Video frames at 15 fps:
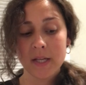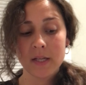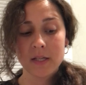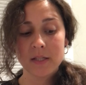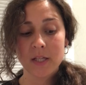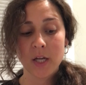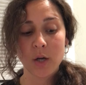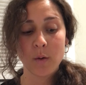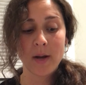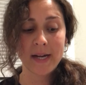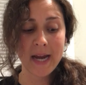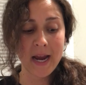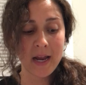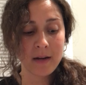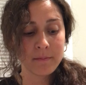So
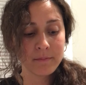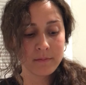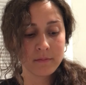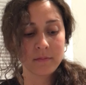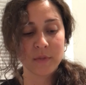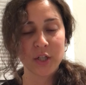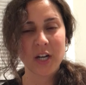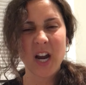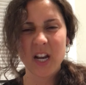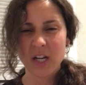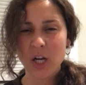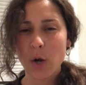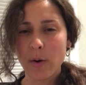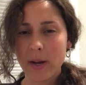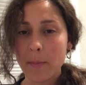again, you're kind of
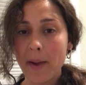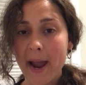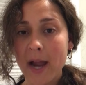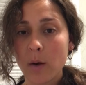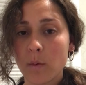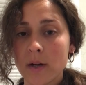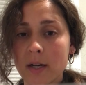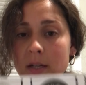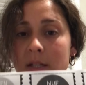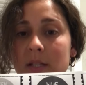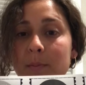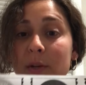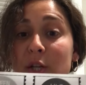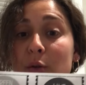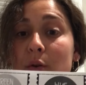going backwards,
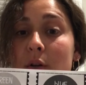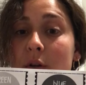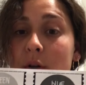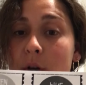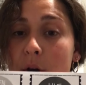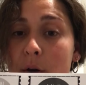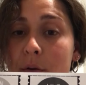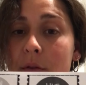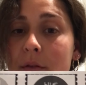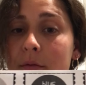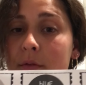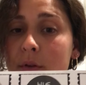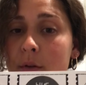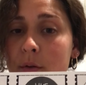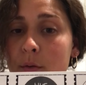but you could go
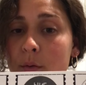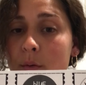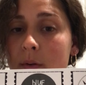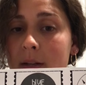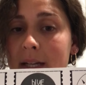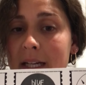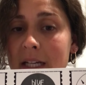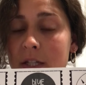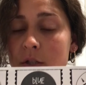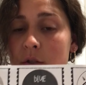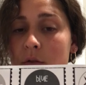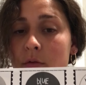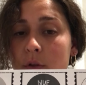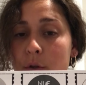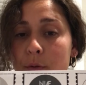through each
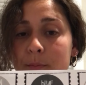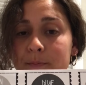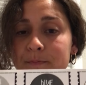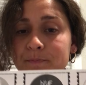group